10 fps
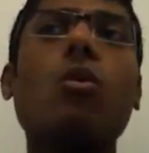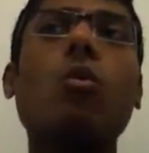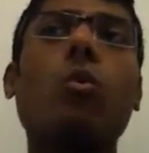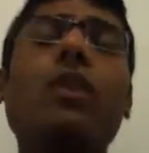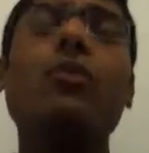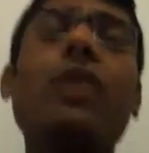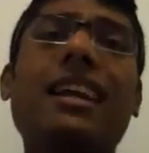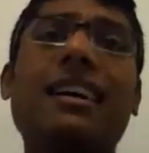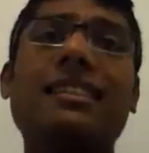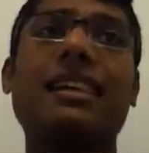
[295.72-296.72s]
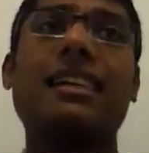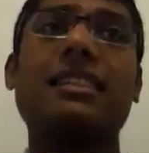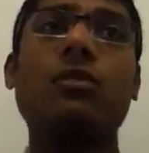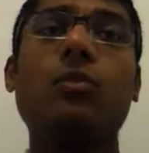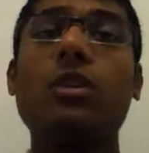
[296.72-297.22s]
when I realized that,
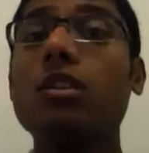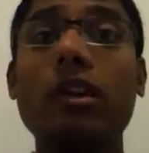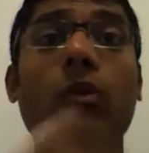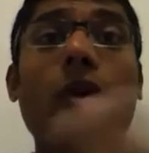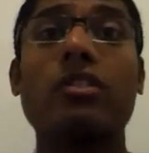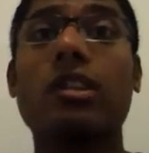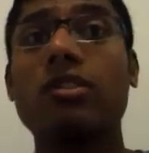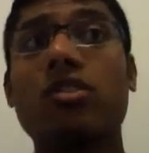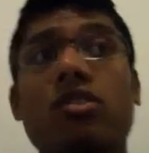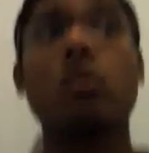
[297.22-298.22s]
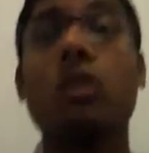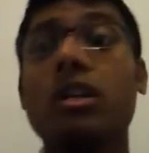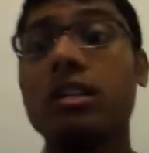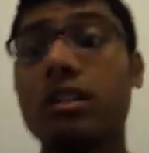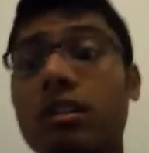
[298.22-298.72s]
and when you look at various cultures in the
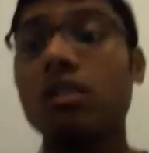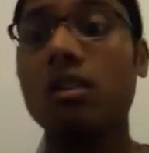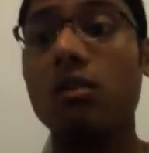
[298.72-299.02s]
world,